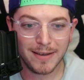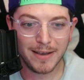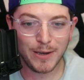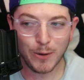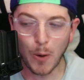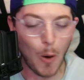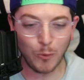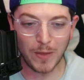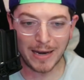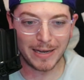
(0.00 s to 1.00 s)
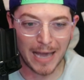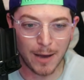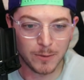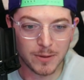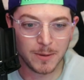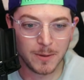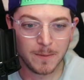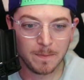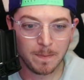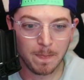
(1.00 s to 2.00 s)
You don't own that account.
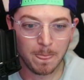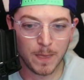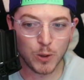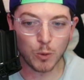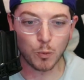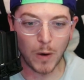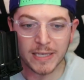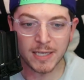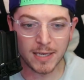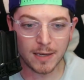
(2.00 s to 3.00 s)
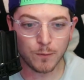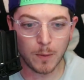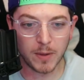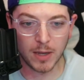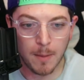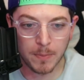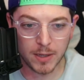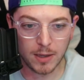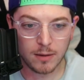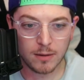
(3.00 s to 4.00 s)
You're renting it from the
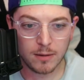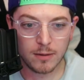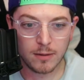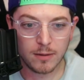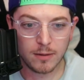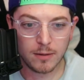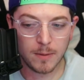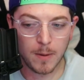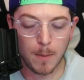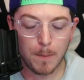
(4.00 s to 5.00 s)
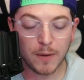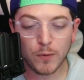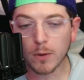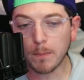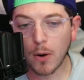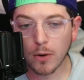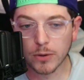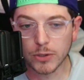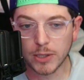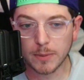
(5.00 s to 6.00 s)
company. But if you're in
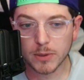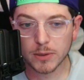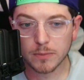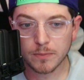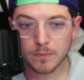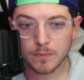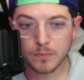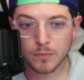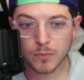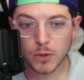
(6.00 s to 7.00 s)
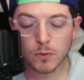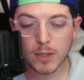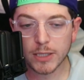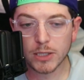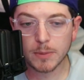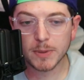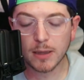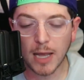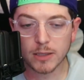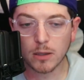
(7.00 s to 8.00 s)
partnerships, those relationships can
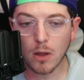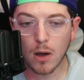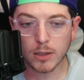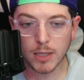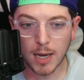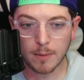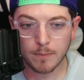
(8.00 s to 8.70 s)
last a long time.